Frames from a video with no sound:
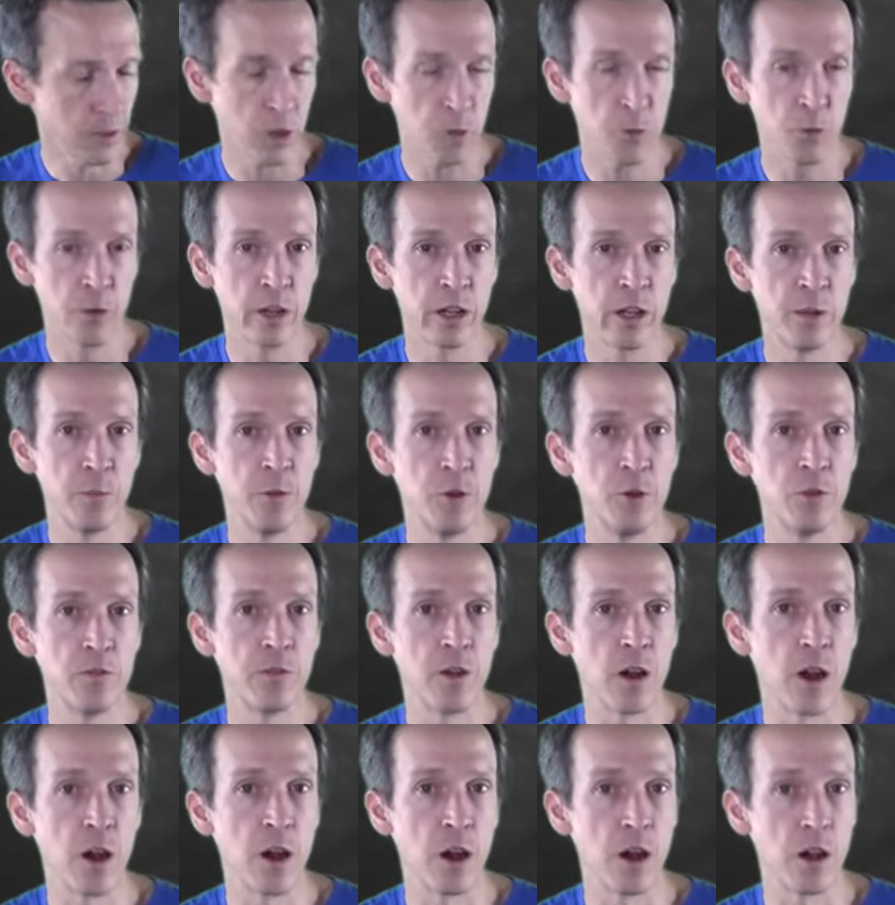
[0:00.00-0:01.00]
We're going to move
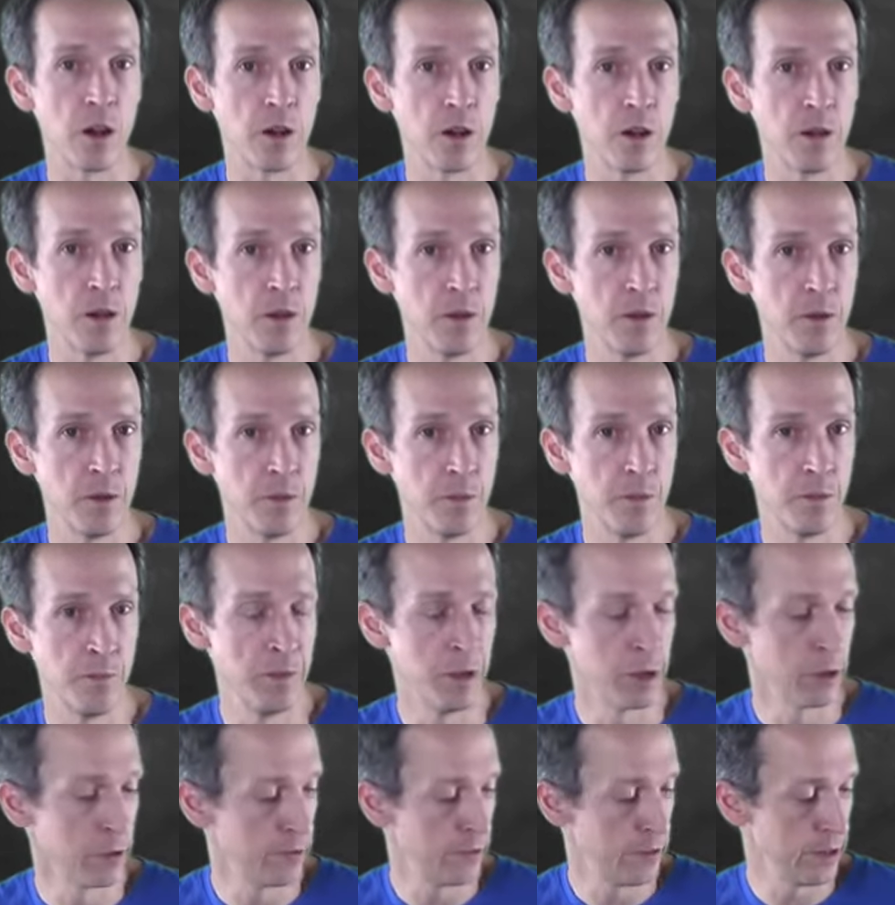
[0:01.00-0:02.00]
our
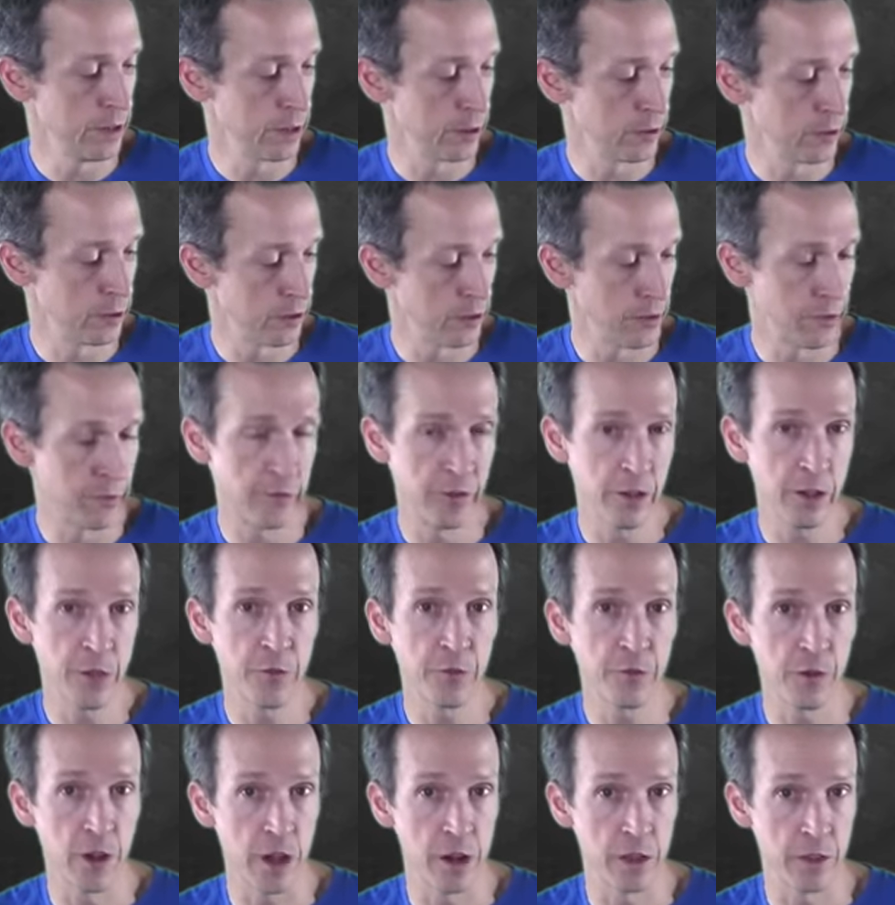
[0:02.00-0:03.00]
middle finger to the 5th
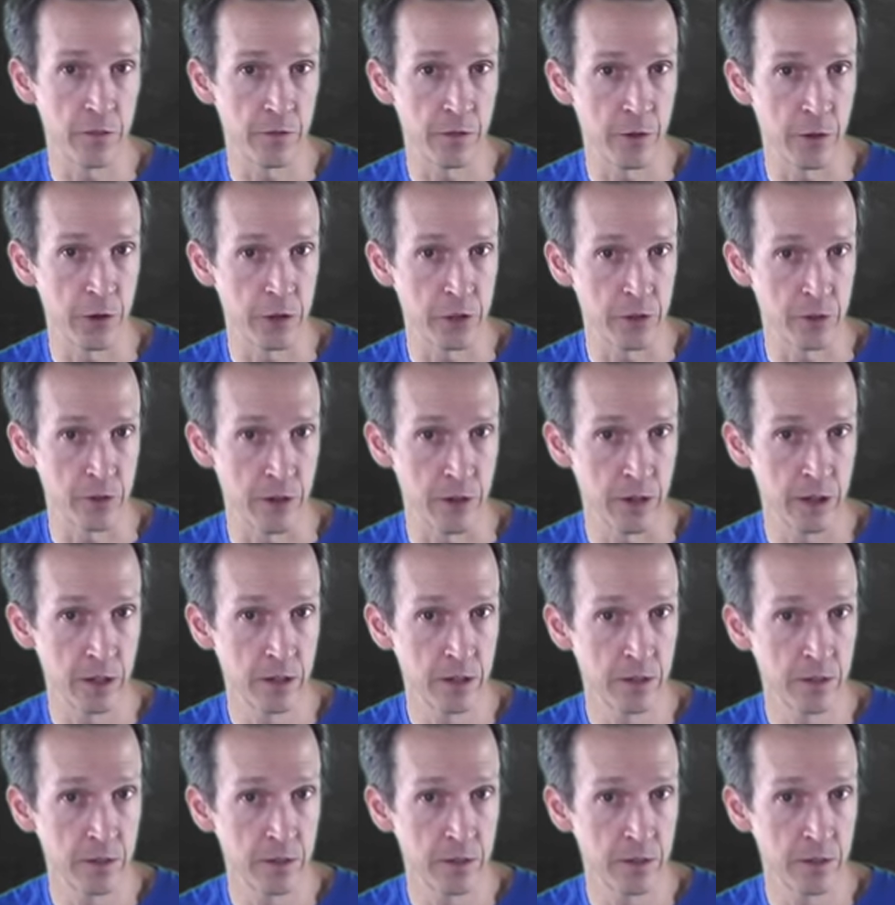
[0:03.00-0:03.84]
fret of the 1st string